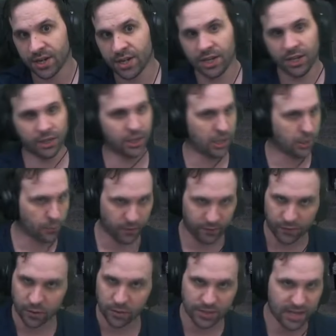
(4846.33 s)

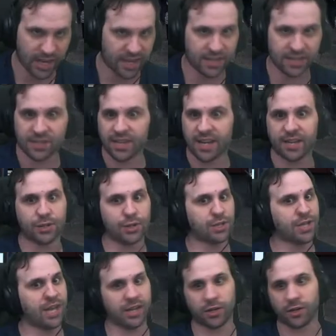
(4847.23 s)
liquid fuel second
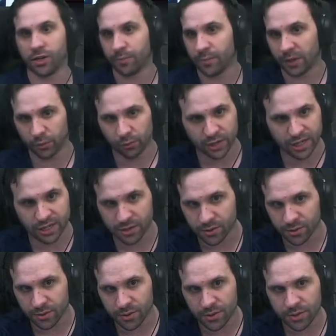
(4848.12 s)
stages that could be
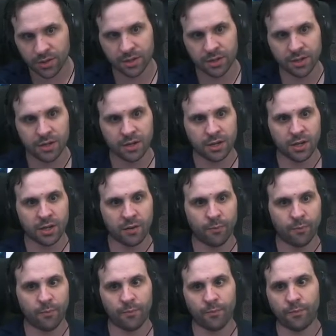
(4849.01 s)
reused,
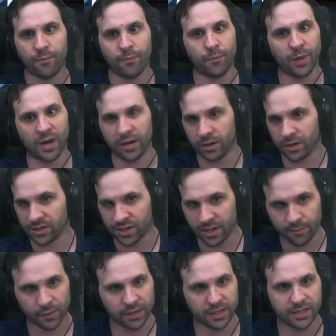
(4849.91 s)
but are
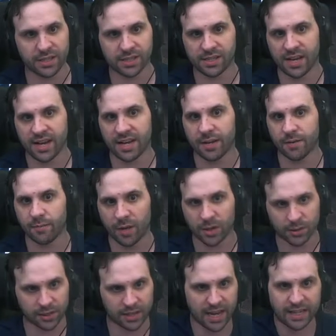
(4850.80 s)
simple in design and
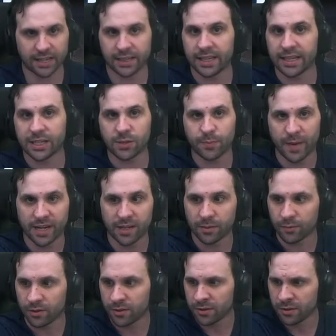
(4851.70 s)
most likely
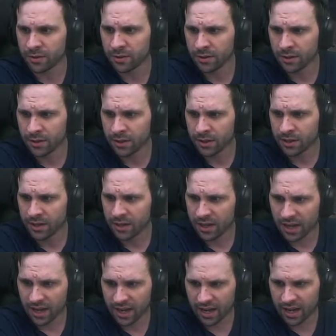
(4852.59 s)
expendable.
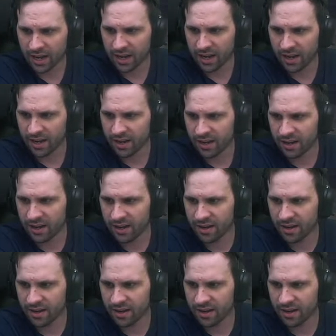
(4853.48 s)
Uh,